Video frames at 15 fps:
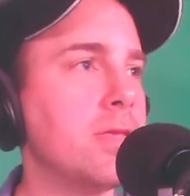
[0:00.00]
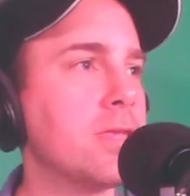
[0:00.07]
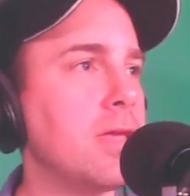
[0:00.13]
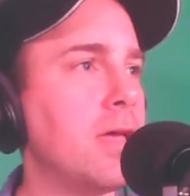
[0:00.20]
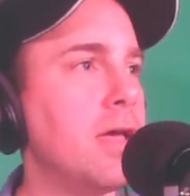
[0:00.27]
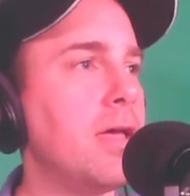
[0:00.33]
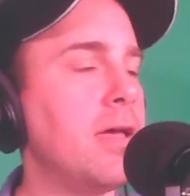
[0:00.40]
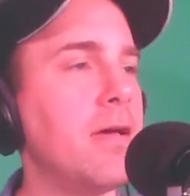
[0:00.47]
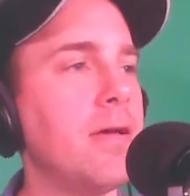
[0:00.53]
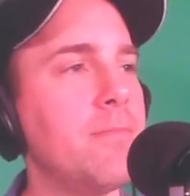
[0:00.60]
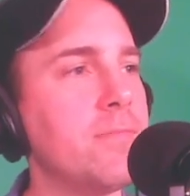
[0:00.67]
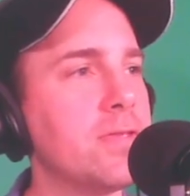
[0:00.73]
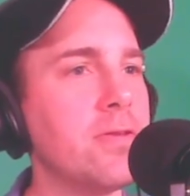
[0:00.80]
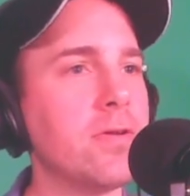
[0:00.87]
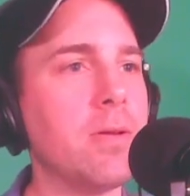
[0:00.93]

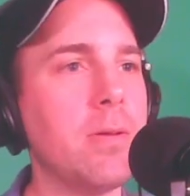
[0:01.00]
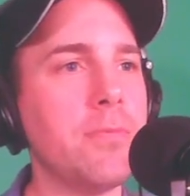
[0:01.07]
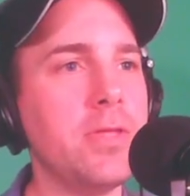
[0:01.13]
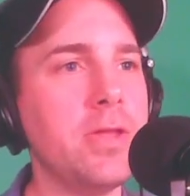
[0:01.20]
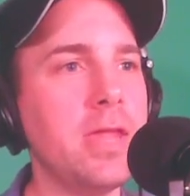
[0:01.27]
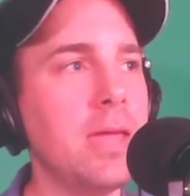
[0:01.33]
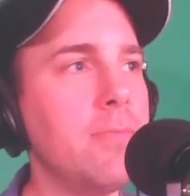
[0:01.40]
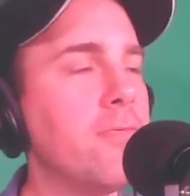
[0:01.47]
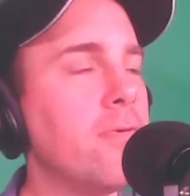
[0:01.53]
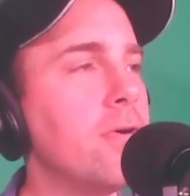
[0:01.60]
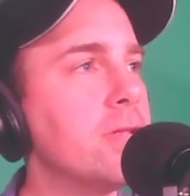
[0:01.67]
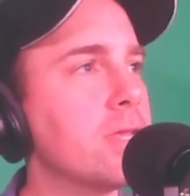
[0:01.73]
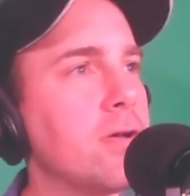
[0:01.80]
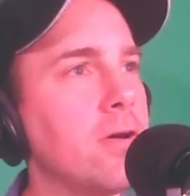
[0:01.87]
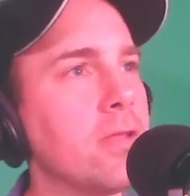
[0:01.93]
I'm still coming up with a name for it.
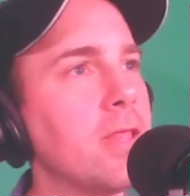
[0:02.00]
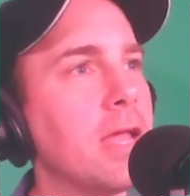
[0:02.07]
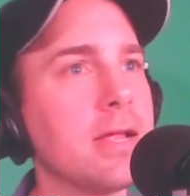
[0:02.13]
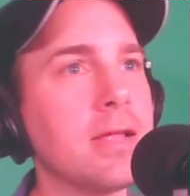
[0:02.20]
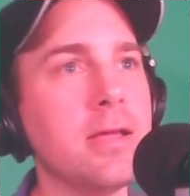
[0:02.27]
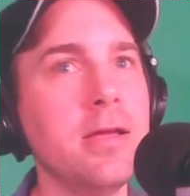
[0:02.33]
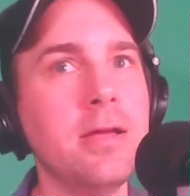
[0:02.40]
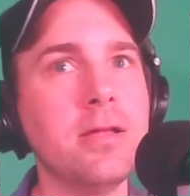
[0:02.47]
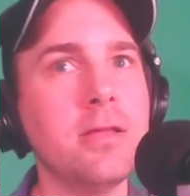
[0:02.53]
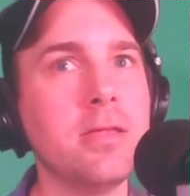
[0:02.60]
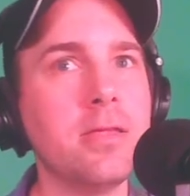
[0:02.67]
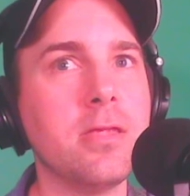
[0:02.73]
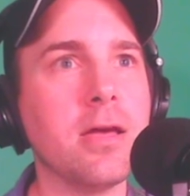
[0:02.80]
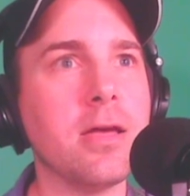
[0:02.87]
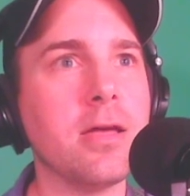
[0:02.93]
It's called
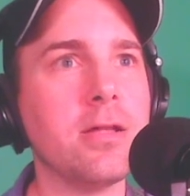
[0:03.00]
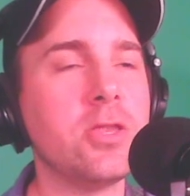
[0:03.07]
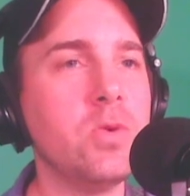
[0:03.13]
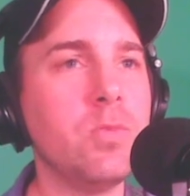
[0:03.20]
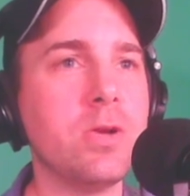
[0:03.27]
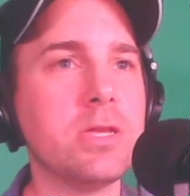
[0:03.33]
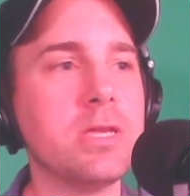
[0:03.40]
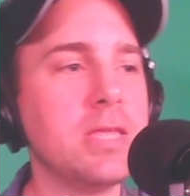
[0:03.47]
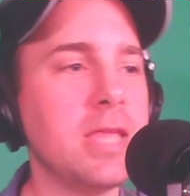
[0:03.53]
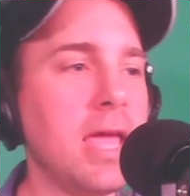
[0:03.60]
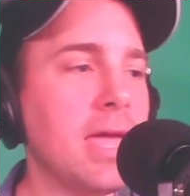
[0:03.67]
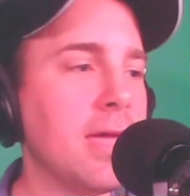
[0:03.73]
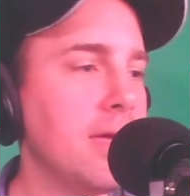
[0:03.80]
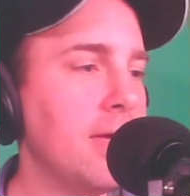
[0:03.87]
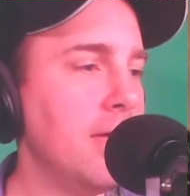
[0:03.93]
Too Much to
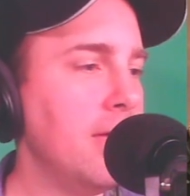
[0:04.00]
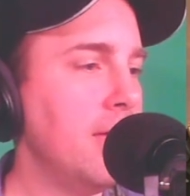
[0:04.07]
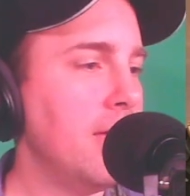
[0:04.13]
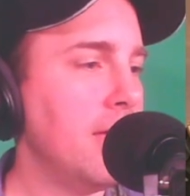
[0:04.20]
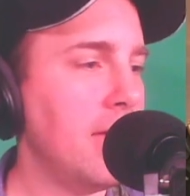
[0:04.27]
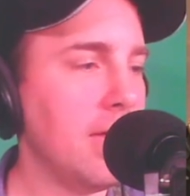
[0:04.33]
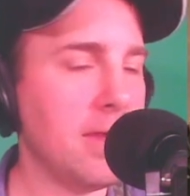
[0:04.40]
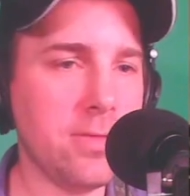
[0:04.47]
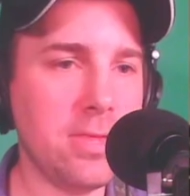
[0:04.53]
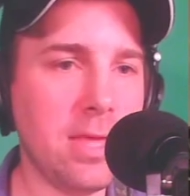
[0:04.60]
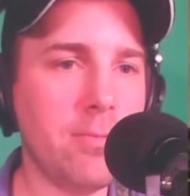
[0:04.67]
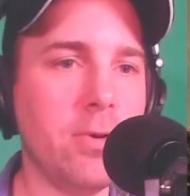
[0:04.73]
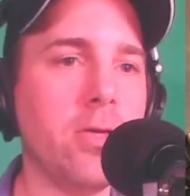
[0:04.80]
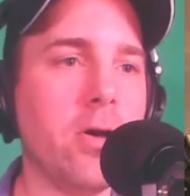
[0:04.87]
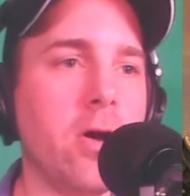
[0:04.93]
Take, and I'll
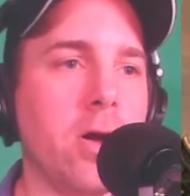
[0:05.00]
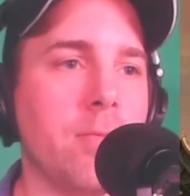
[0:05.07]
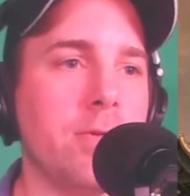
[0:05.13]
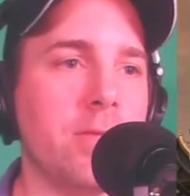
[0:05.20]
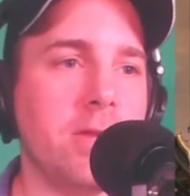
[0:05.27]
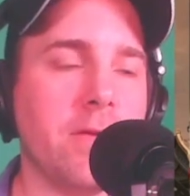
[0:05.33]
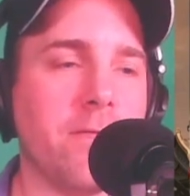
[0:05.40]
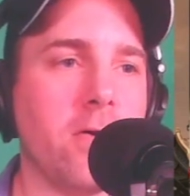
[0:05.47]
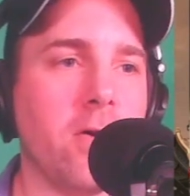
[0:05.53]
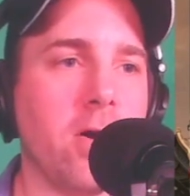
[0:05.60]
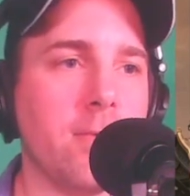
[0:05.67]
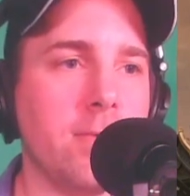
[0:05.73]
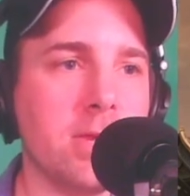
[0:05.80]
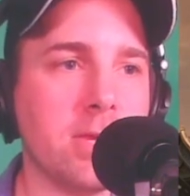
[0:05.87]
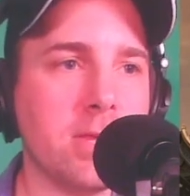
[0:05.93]
demo the different
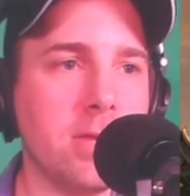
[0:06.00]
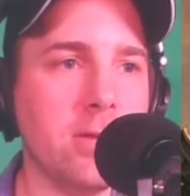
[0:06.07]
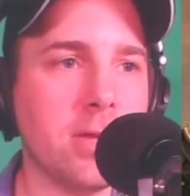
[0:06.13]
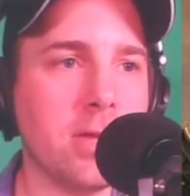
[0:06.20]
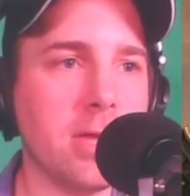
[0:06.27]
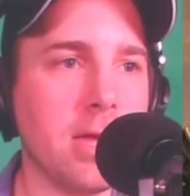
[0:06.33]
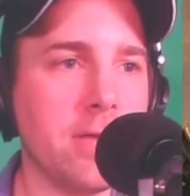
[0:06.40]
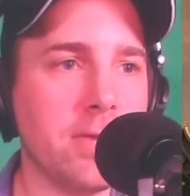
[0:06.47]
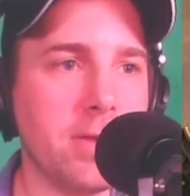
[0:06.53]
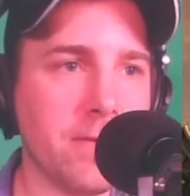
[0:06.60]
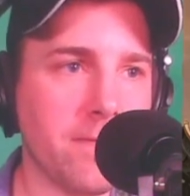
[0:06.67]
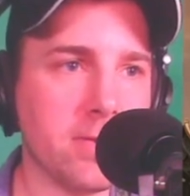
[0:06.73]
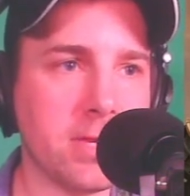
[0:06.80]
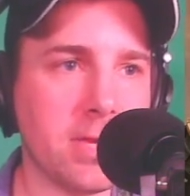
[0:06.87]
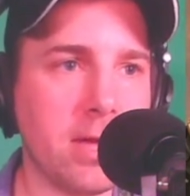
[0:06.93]
harmonies that you can get and the
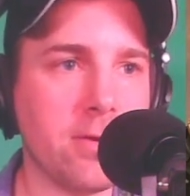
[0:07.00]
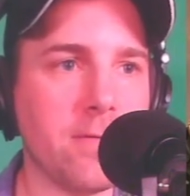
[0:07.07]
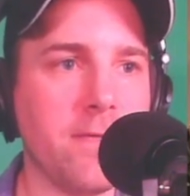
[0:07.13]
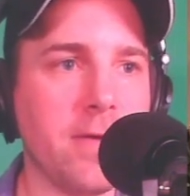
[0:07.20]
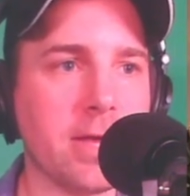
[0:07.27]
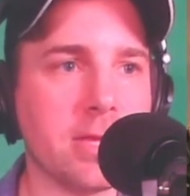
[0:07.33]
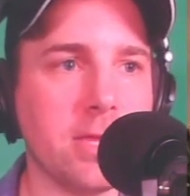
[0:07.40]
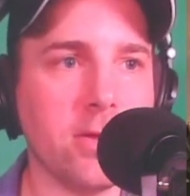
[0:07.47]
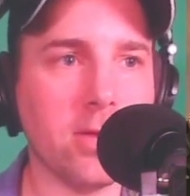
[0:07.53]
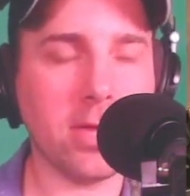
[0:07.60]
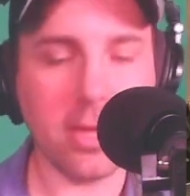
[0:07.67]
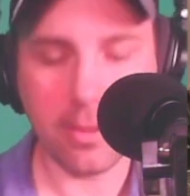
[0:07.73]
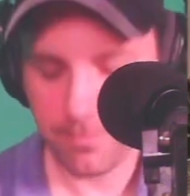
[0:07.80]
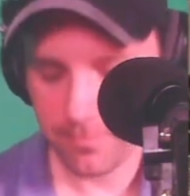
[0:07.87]
different sound effects that you can get.